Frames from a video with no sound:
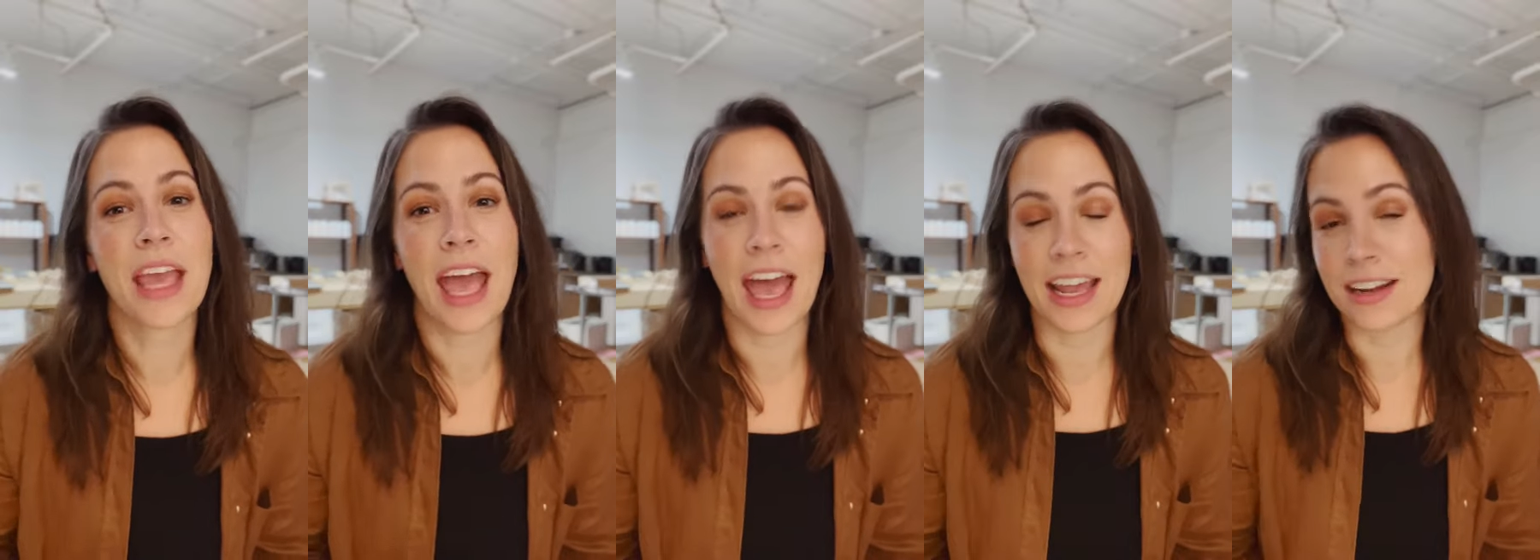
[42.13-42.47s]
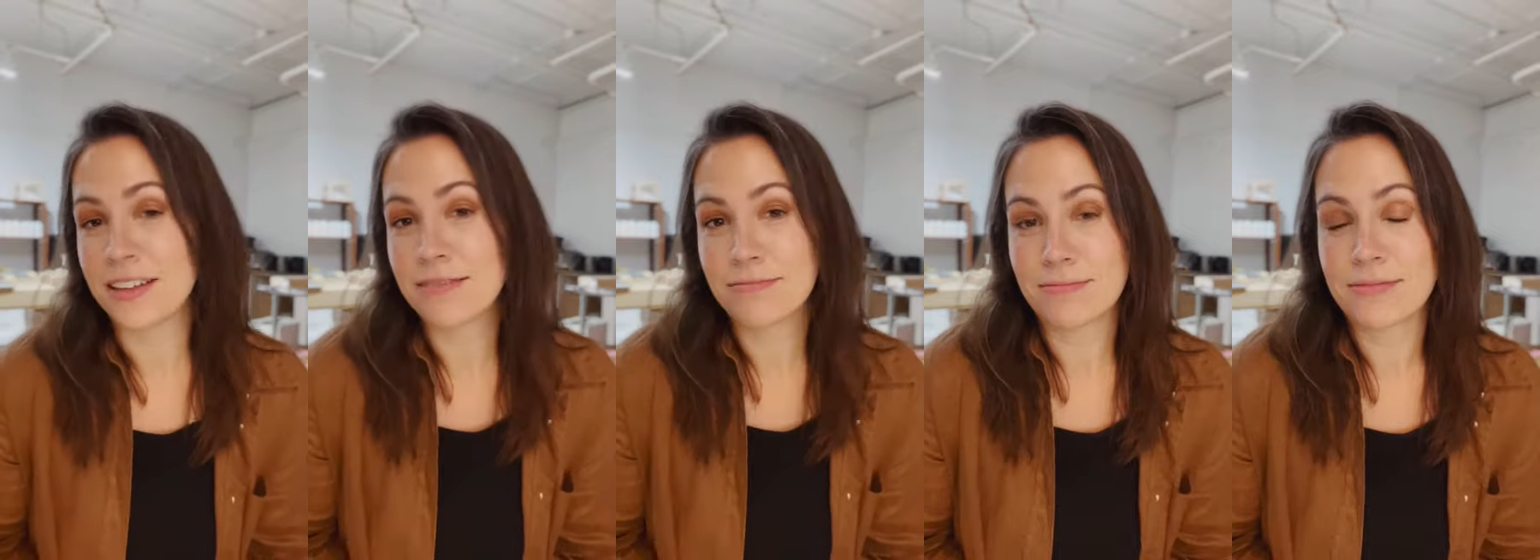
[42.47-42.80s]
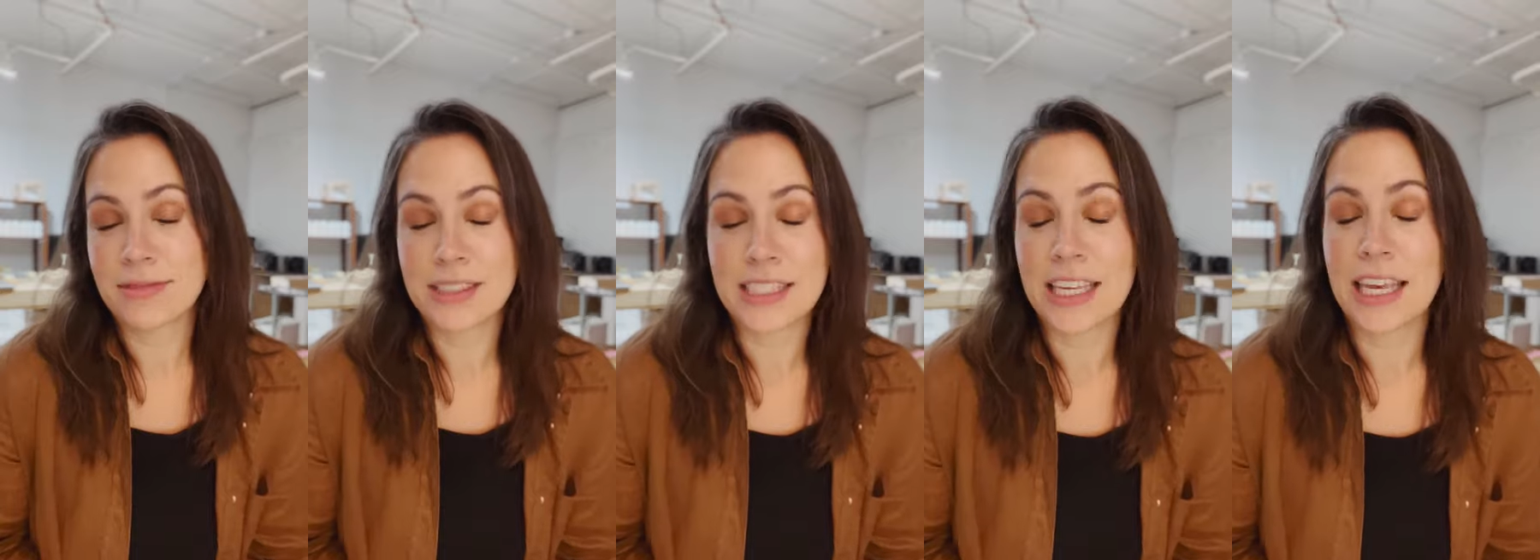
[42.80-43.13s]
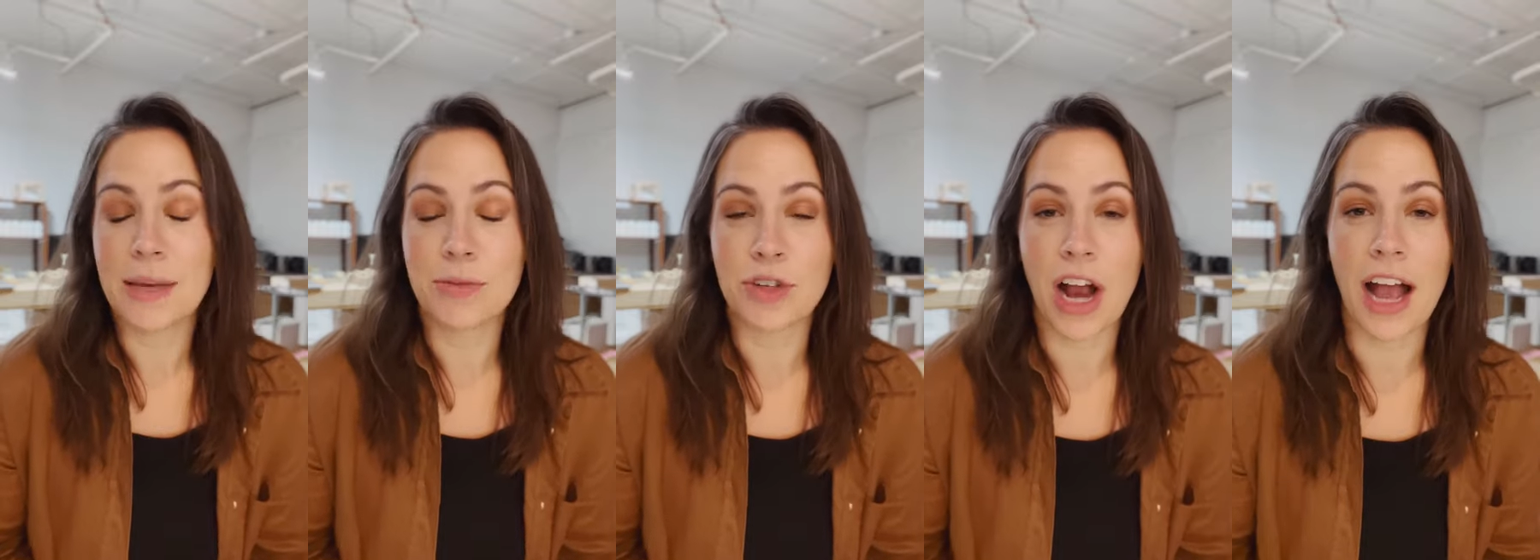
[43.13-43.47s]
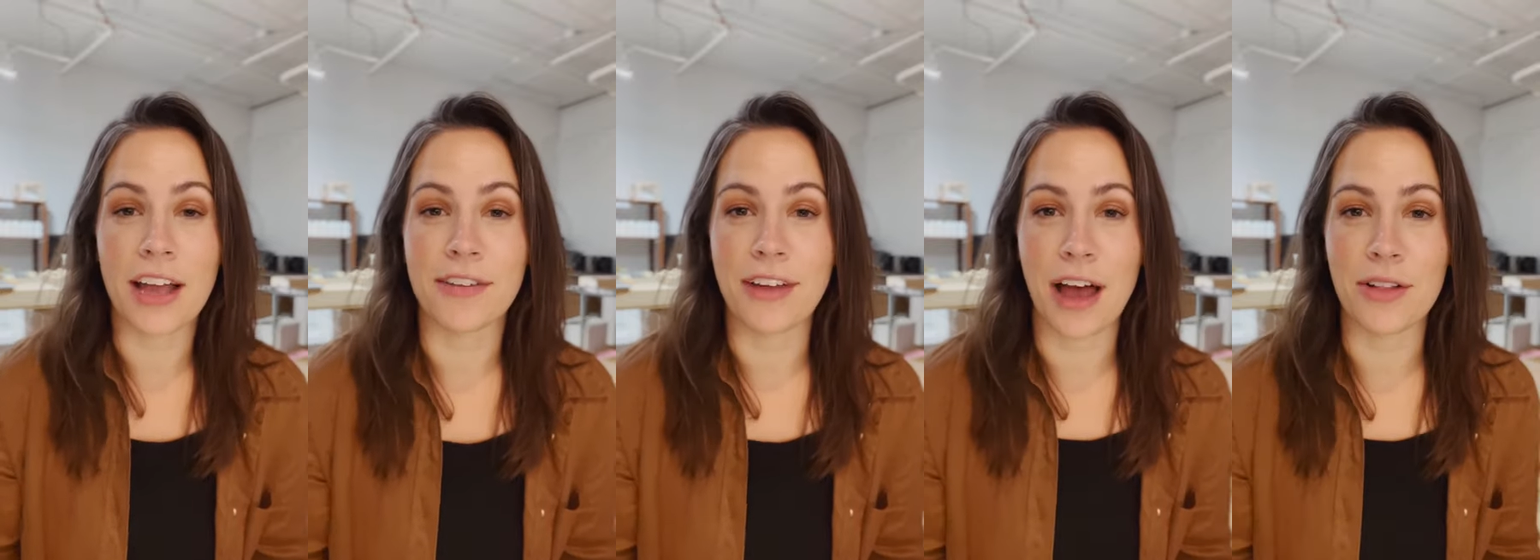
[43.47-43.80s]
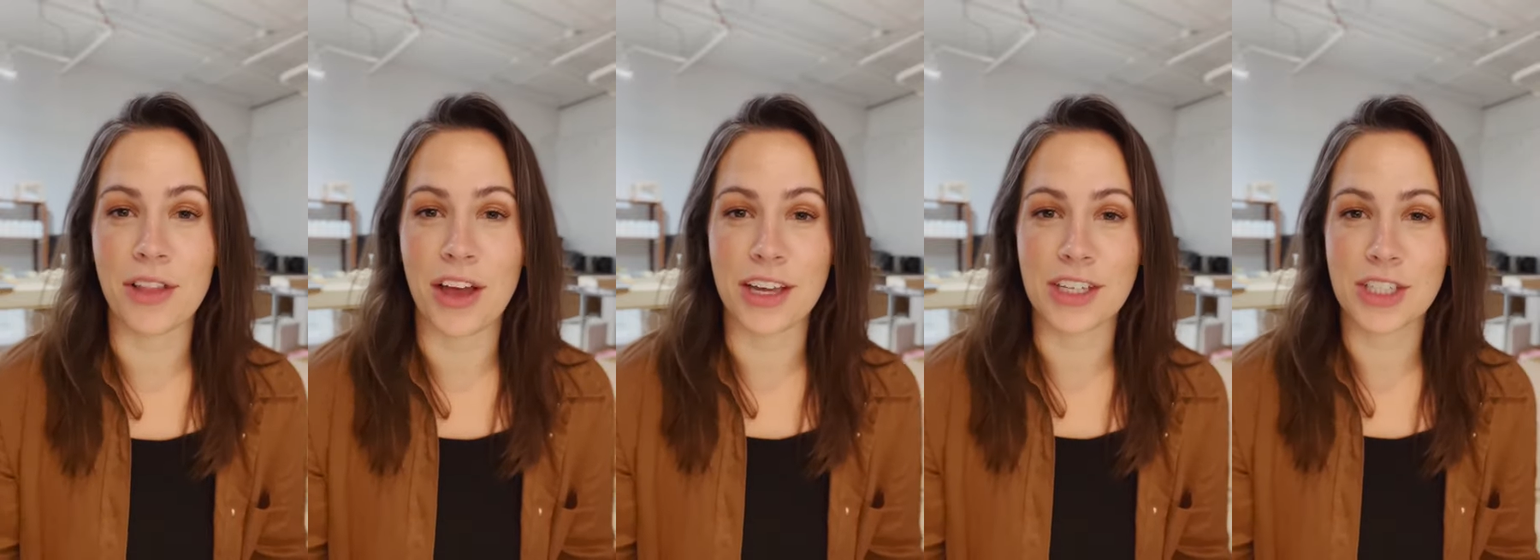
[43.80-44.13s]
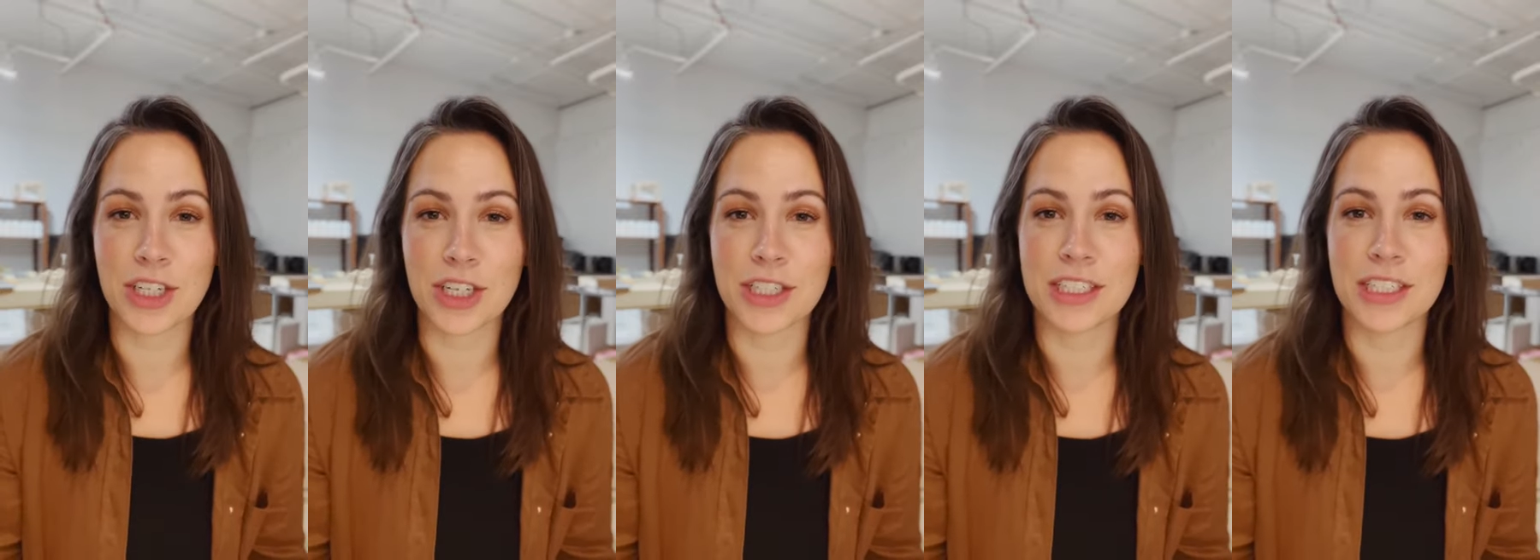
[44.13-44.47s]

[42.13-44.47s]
and keep track of how long it took